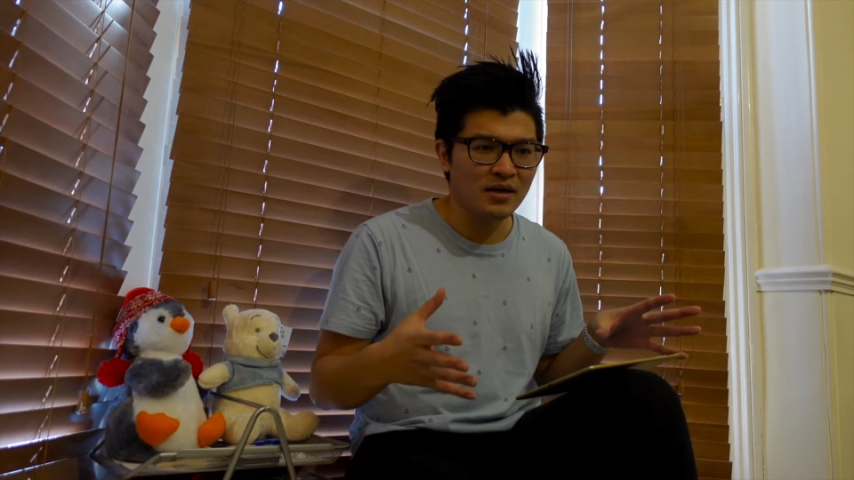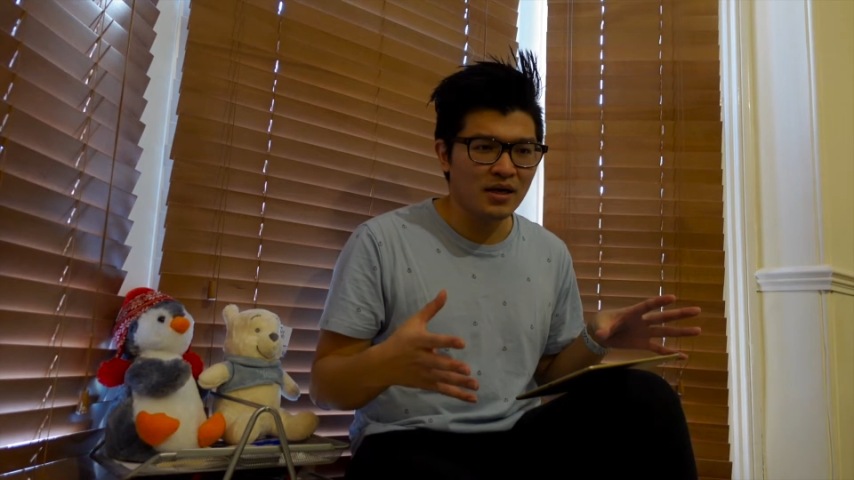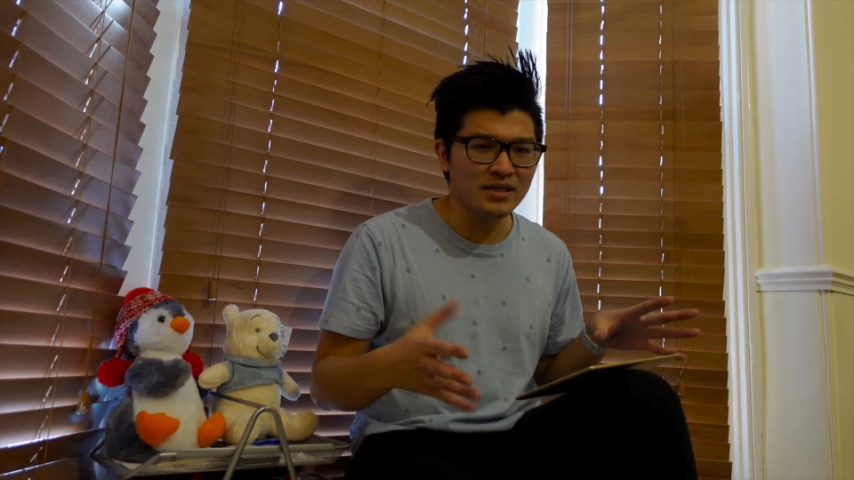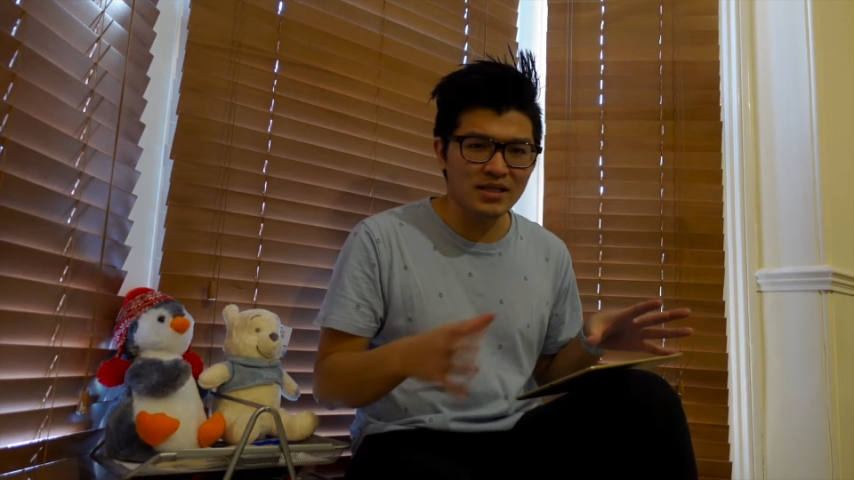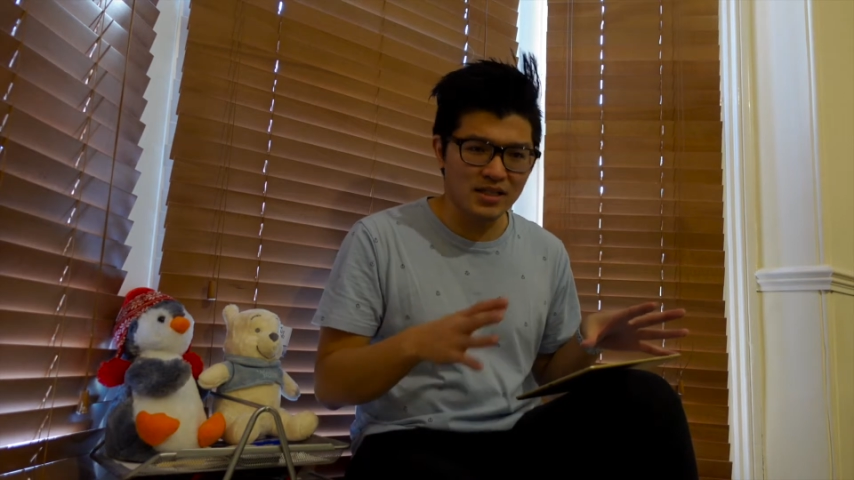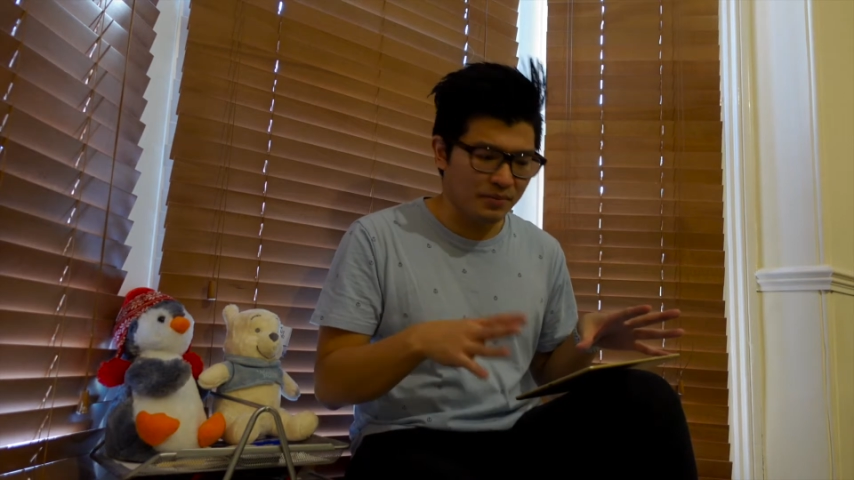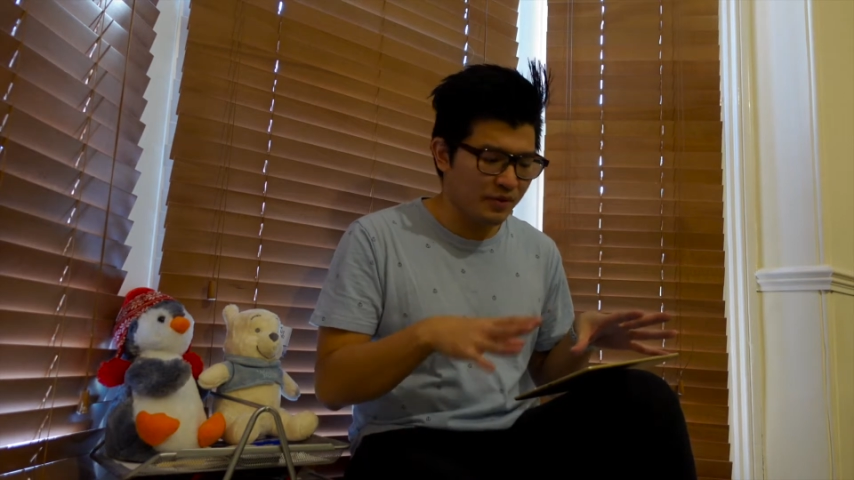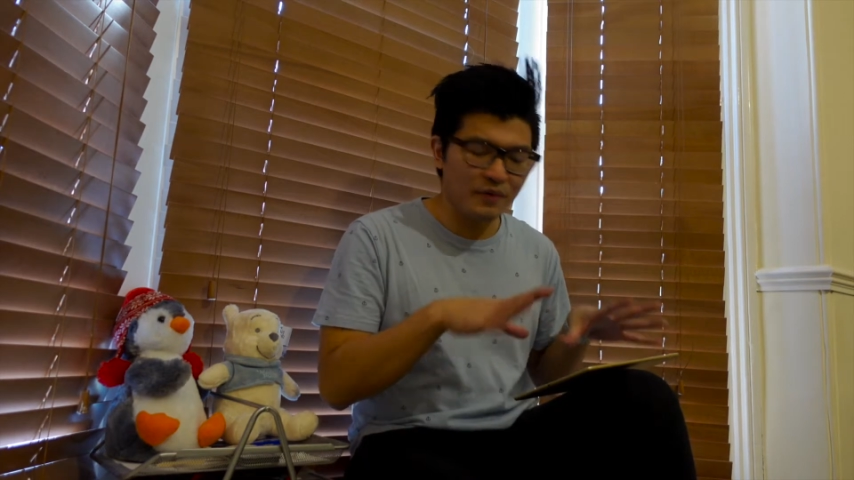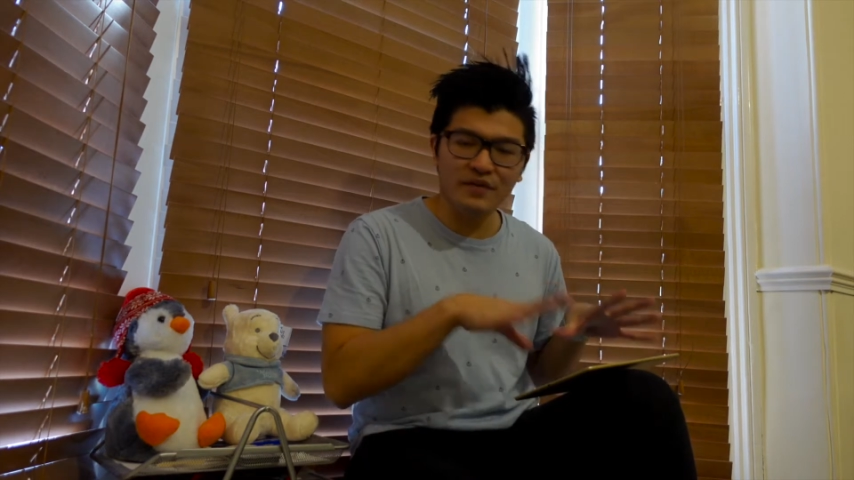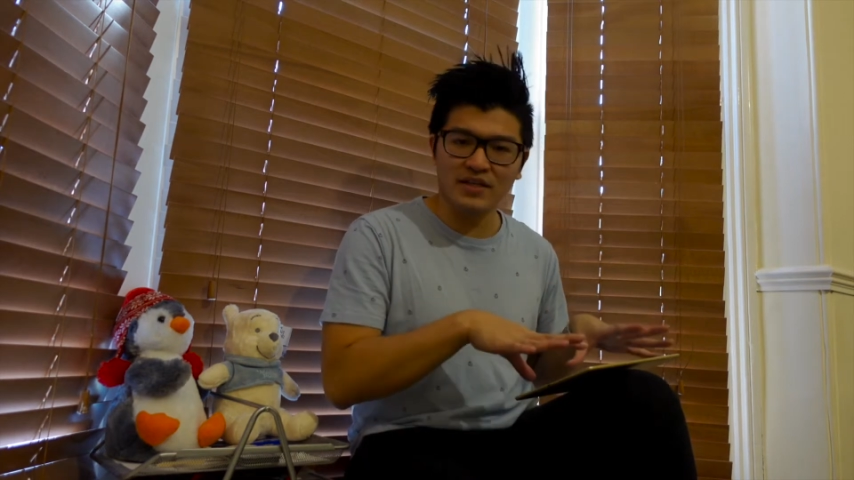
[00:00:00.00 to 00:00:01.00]
Is it
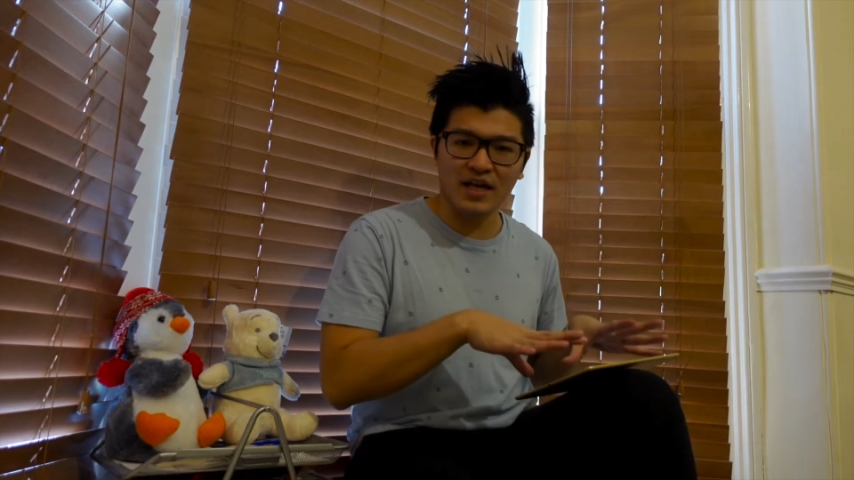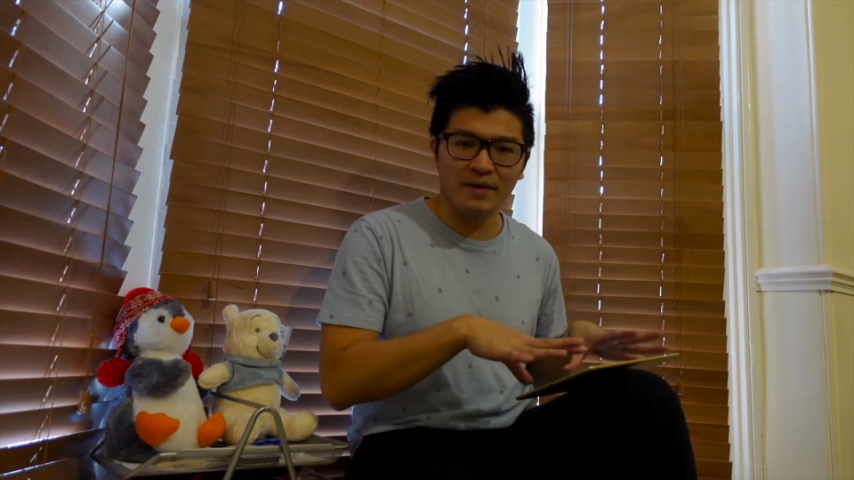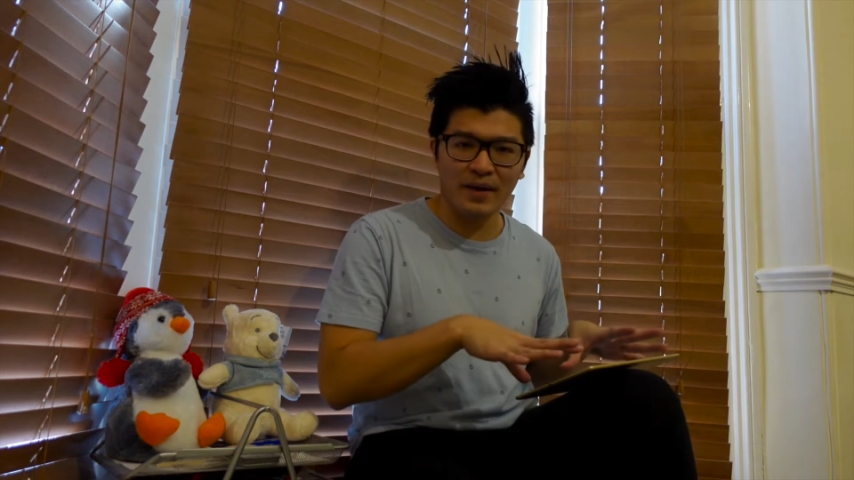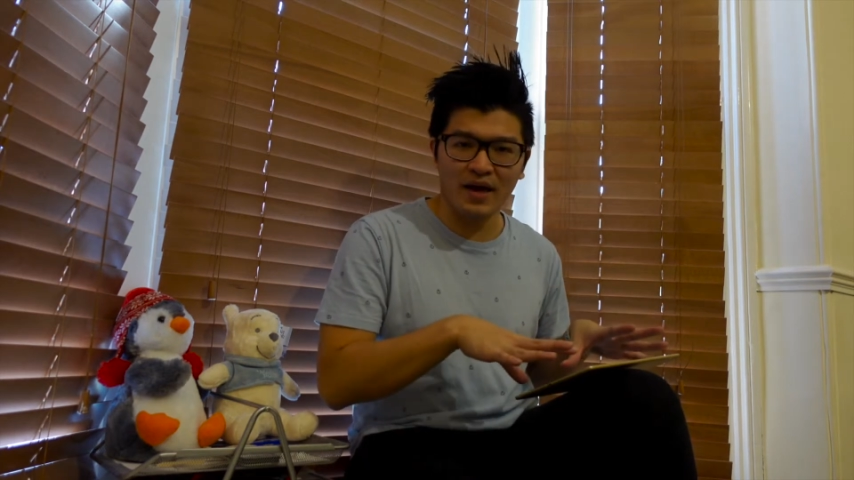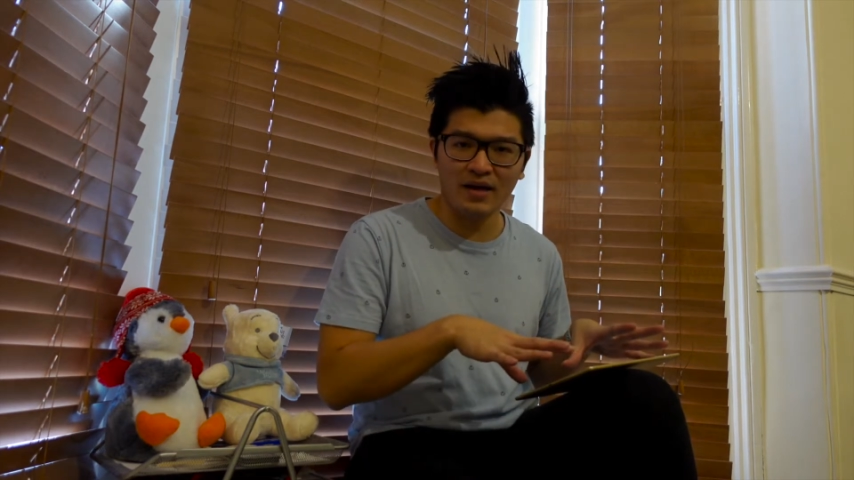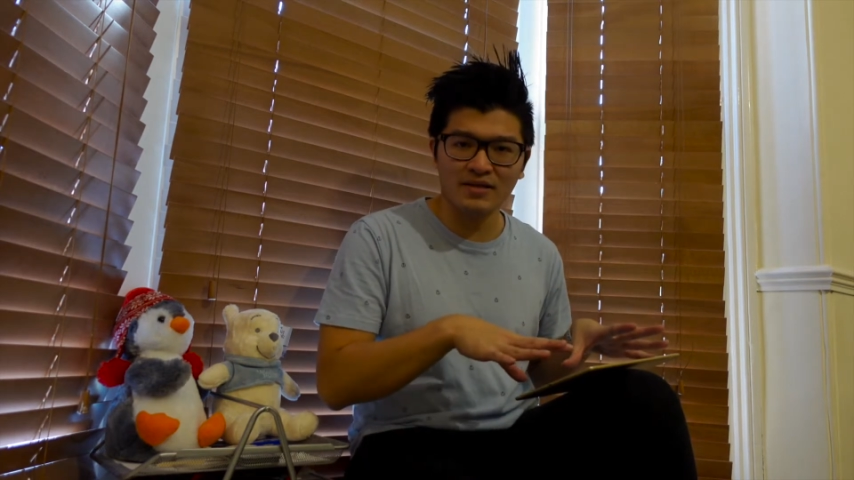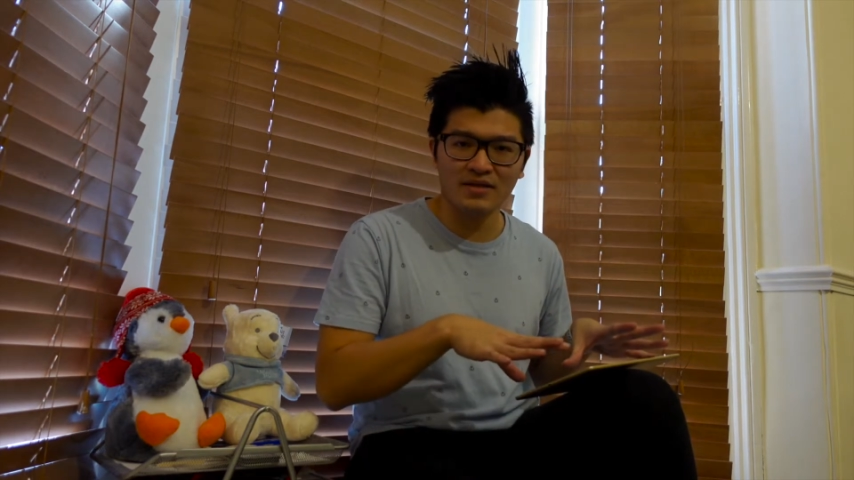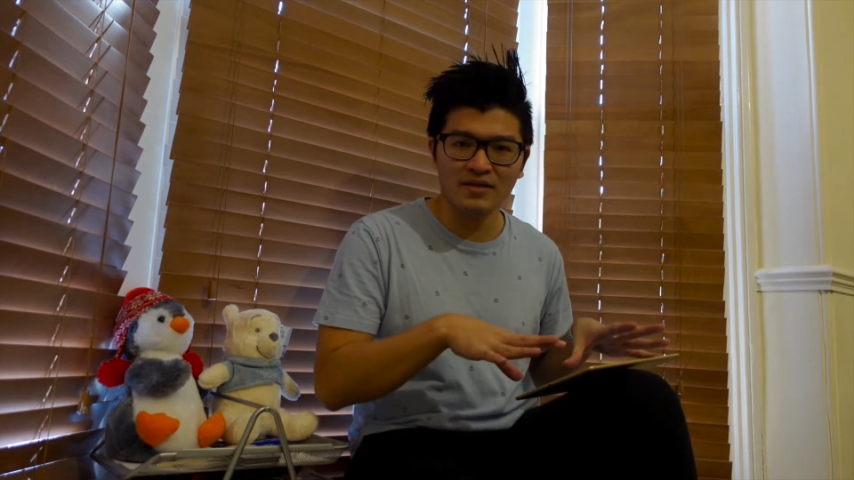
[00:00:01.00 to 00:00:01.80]
something of this iPad?